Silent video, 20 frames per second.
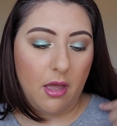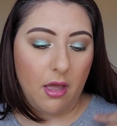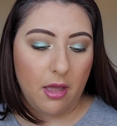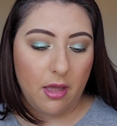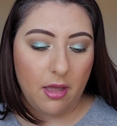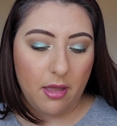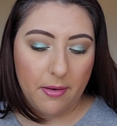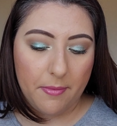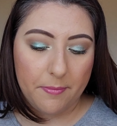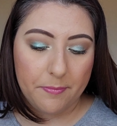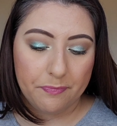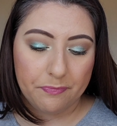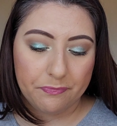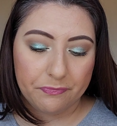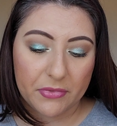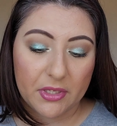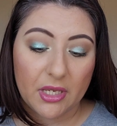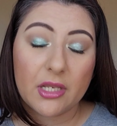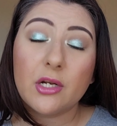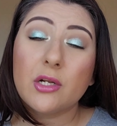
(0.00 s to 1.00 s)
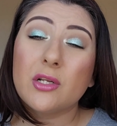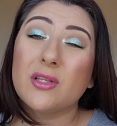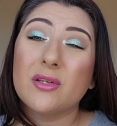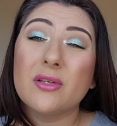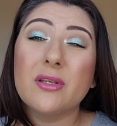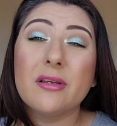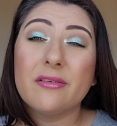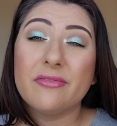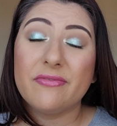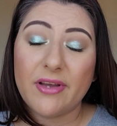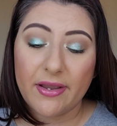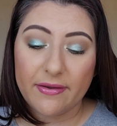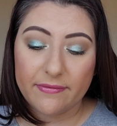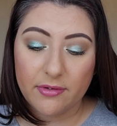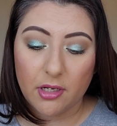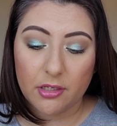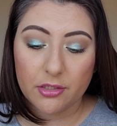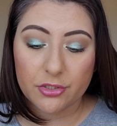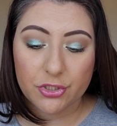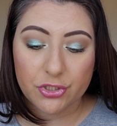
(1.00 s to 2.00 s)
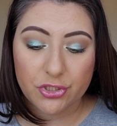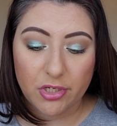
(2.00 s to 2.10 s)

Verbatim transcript: um, including $5